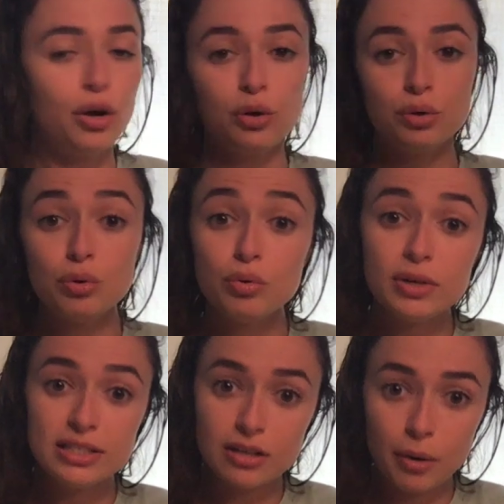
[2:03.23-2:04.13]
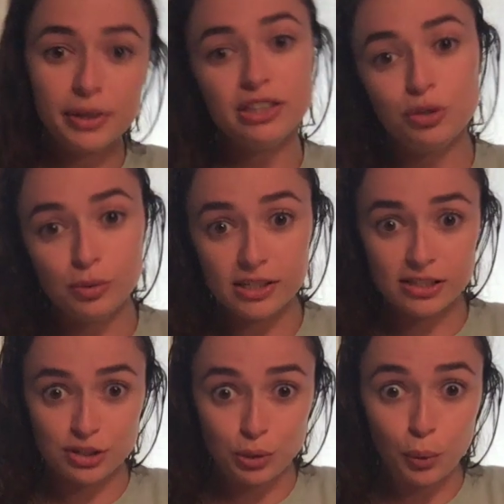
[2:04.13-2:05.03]
Who is going to the
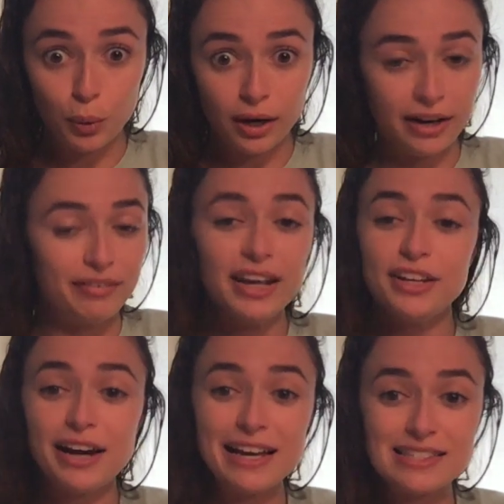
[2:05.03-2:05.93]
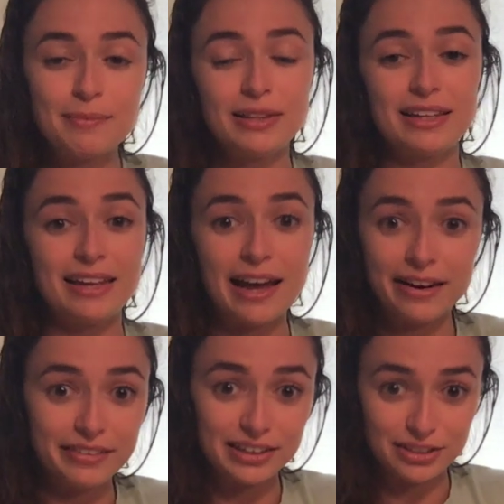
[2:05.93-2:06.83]
store, right? You're asking about the
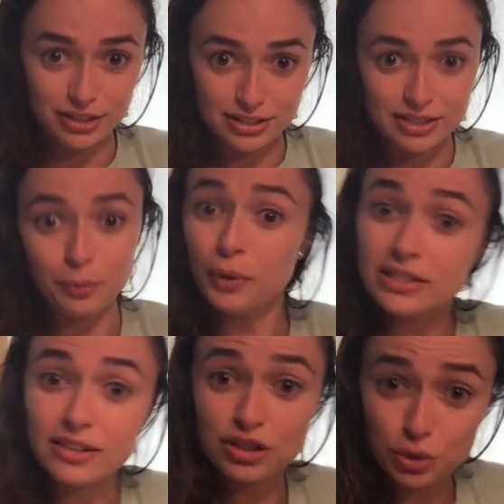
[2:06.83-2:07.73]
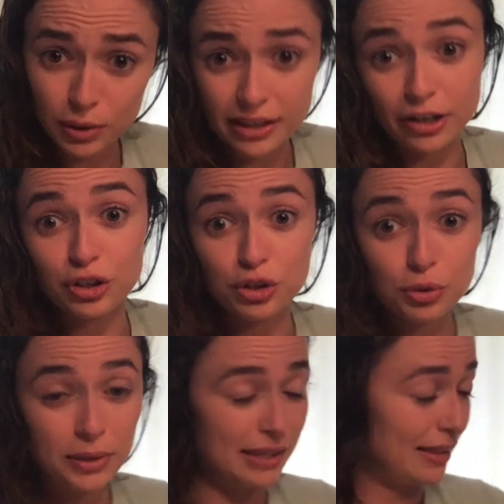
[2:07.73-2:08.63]
characters, the ones in the story that are
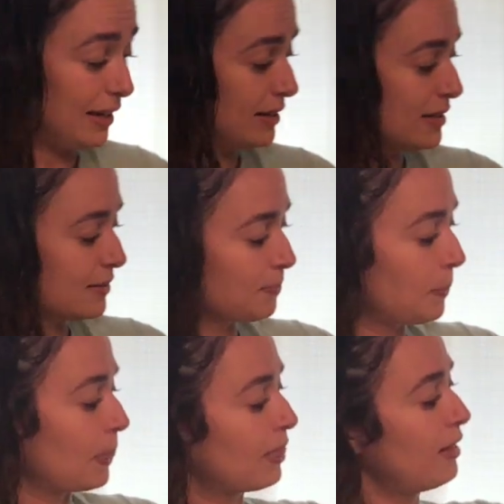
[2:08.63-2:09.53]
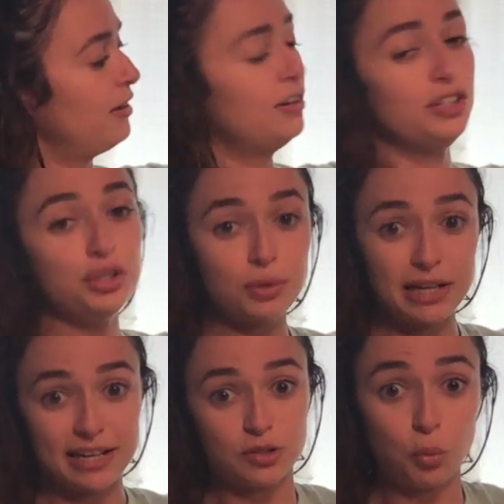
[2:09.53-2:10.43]
doing things. You can
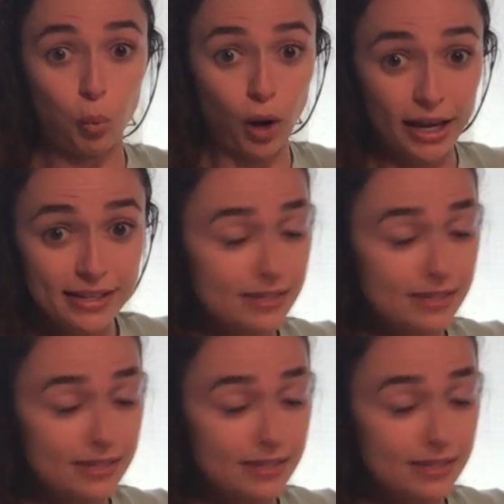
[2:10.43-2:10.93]
ask what.